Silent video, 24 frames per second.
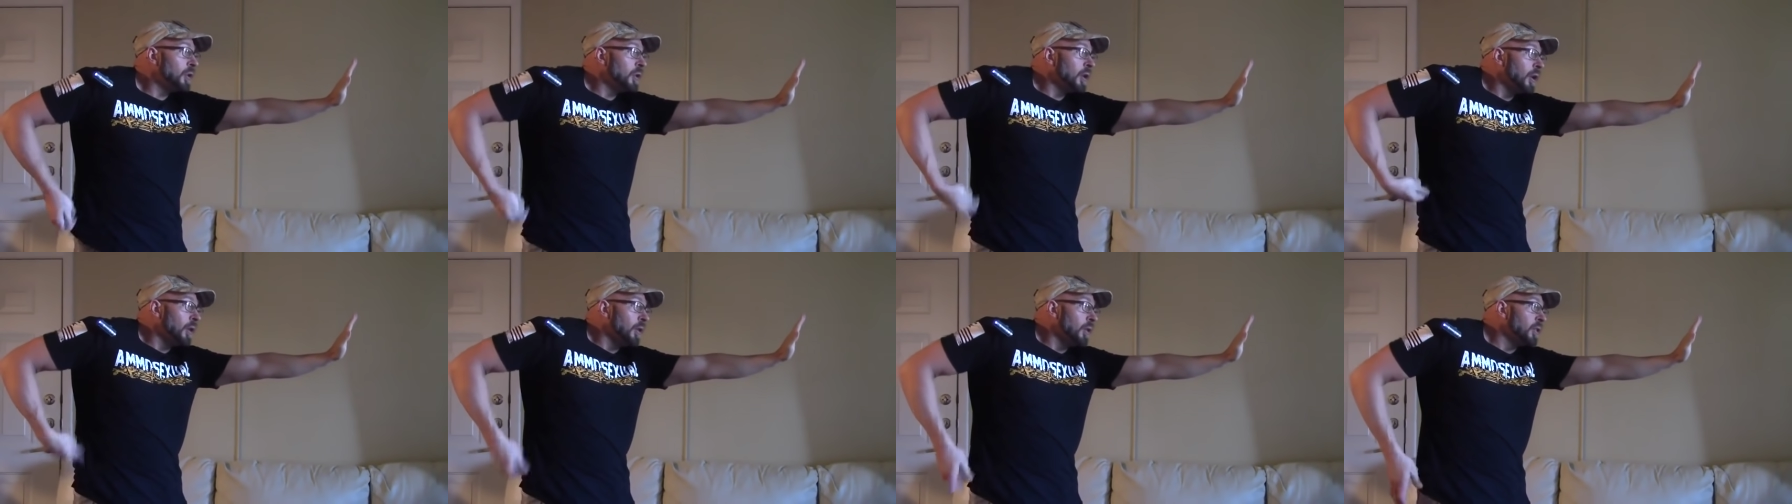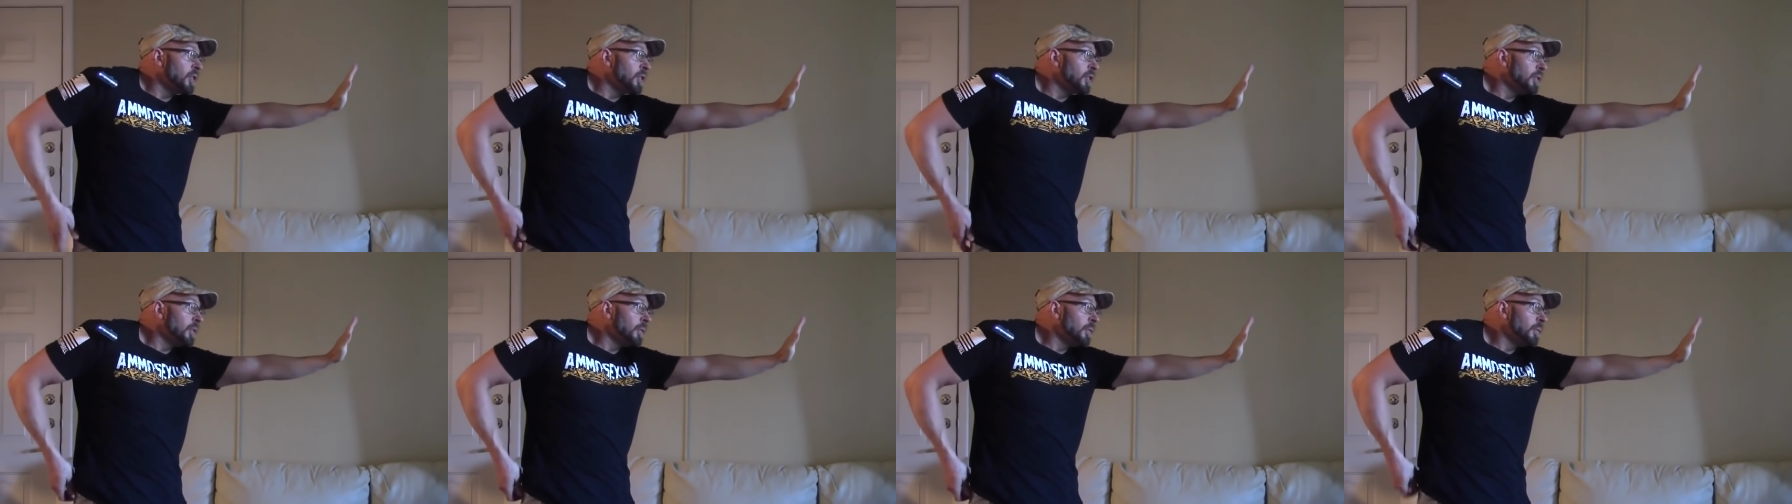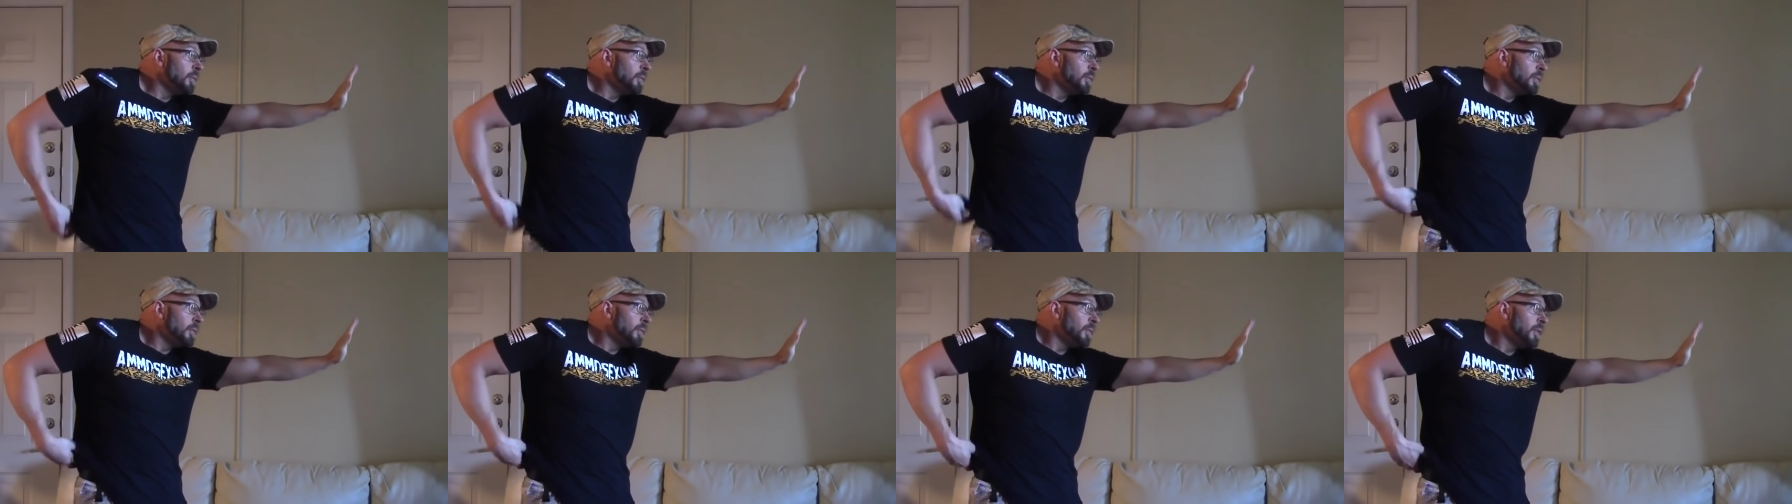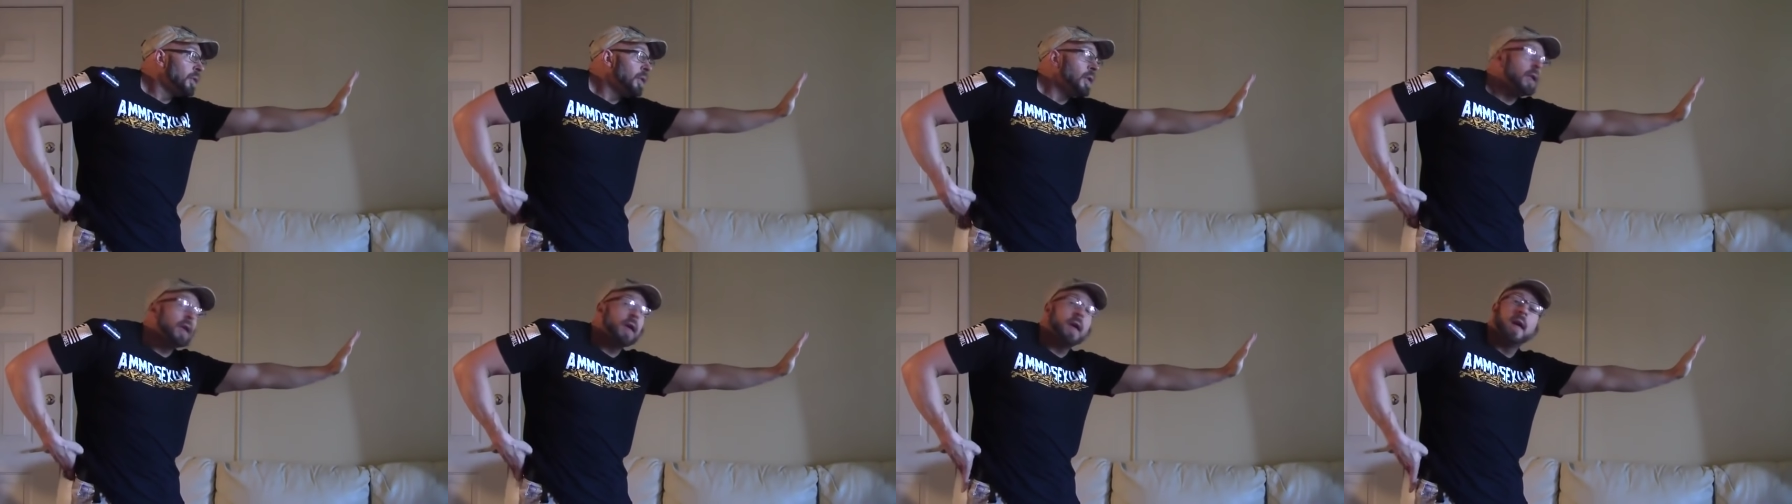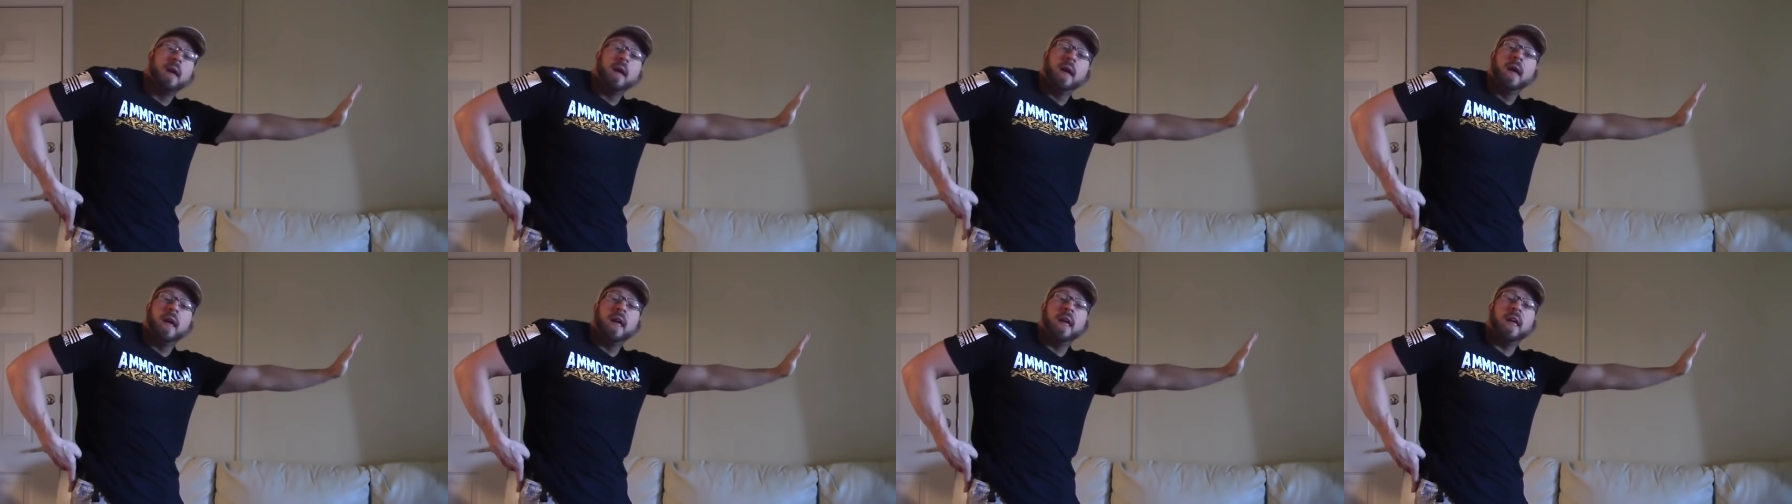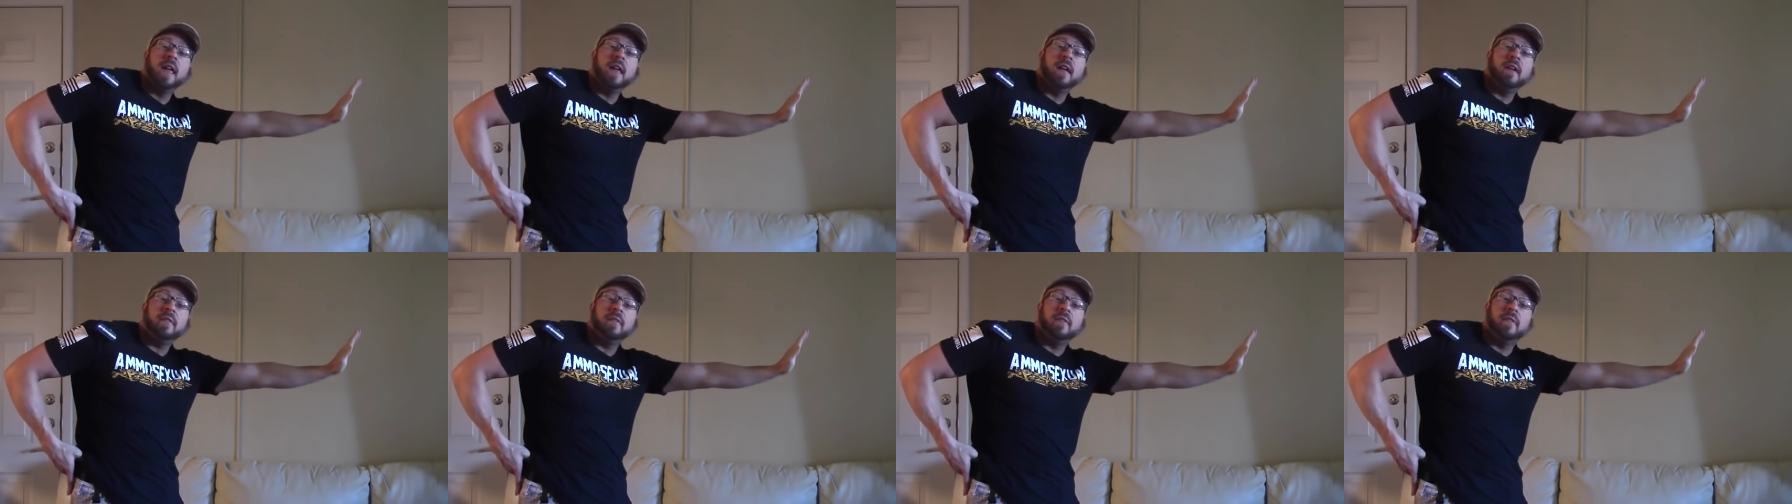close.
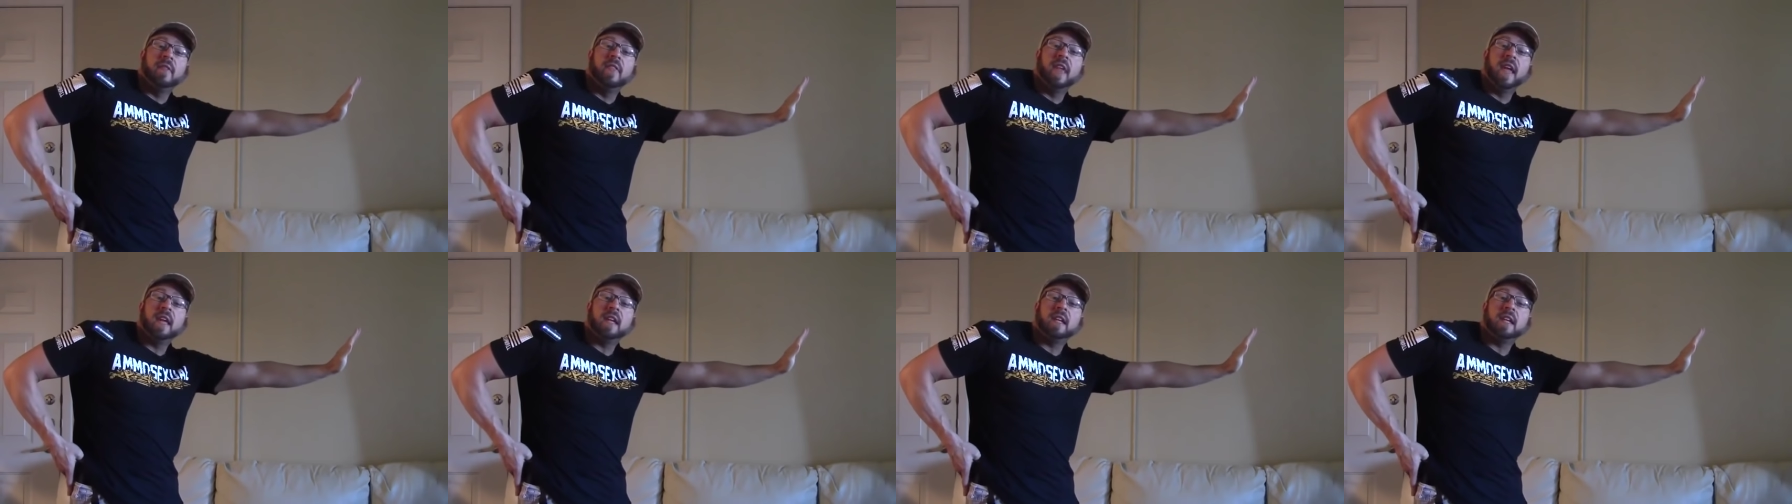If they